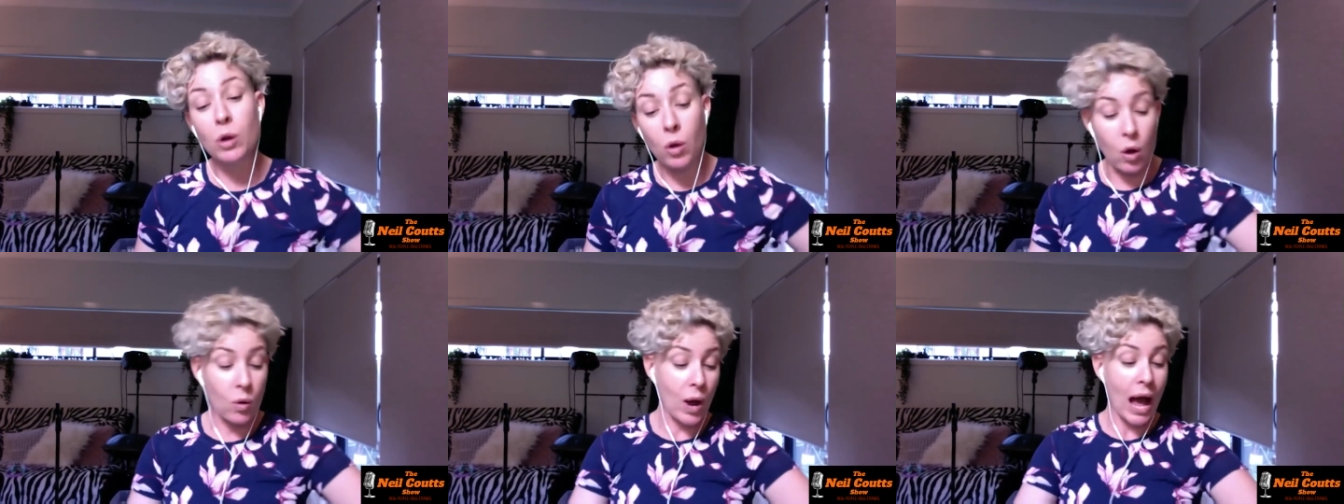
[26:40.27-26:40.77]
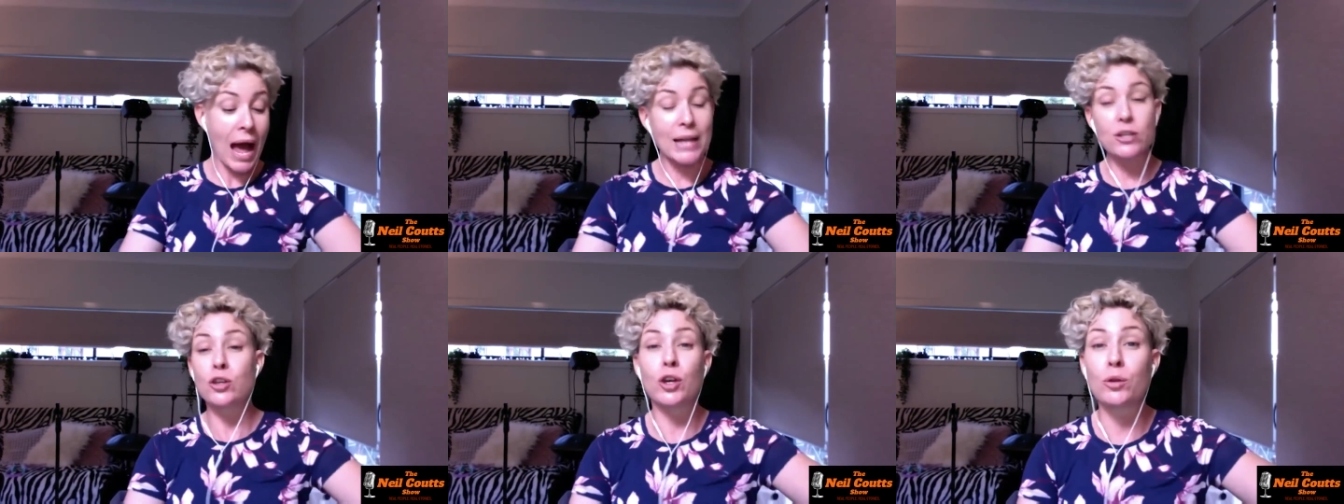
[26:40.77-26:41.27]
Well, or are
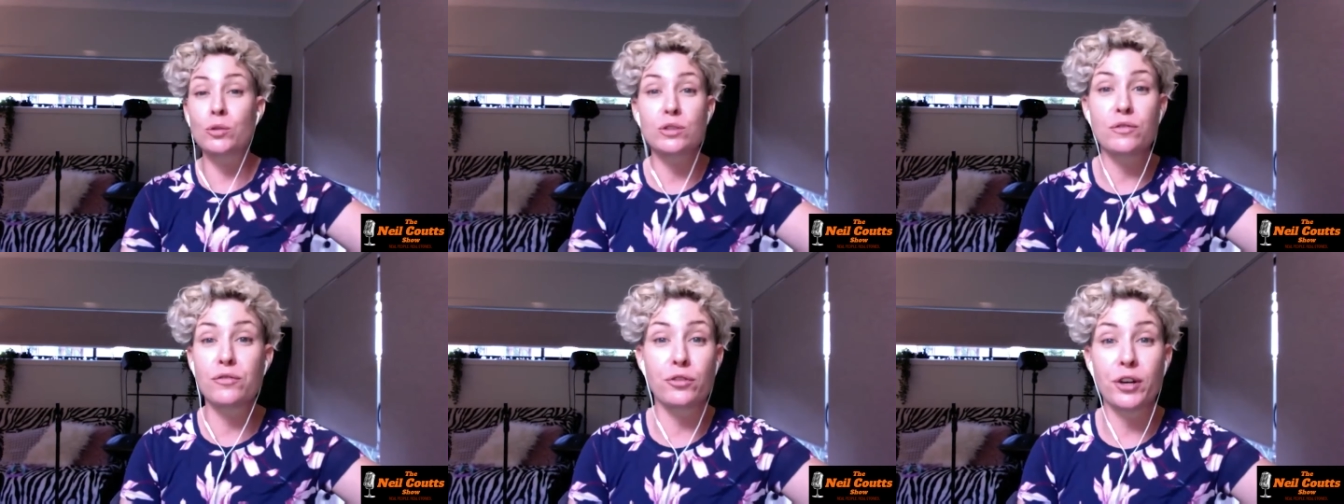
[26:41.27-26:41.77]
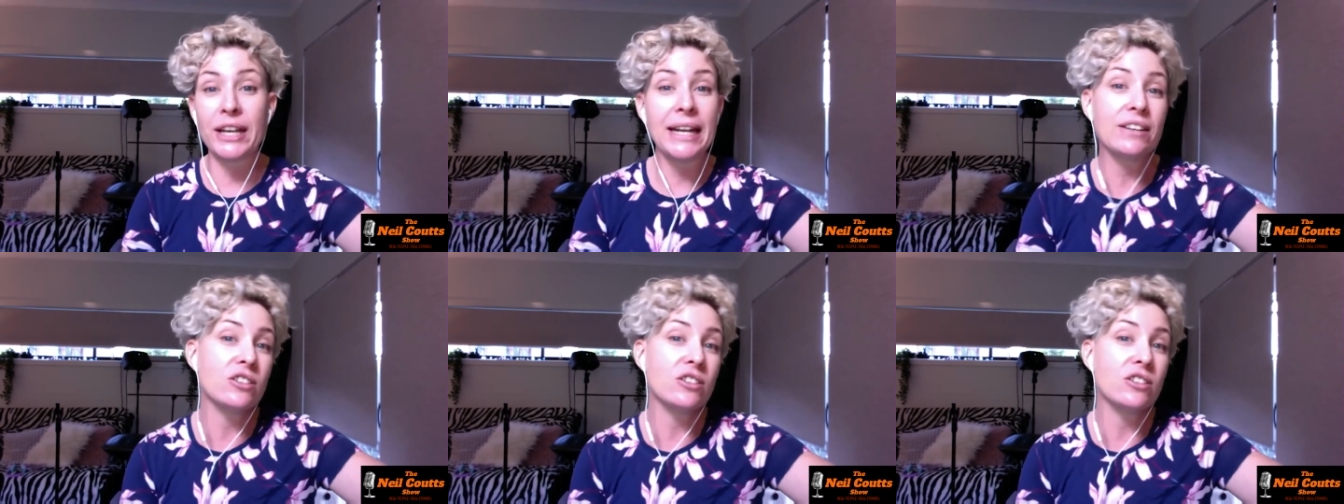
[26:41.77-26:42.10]
you girls free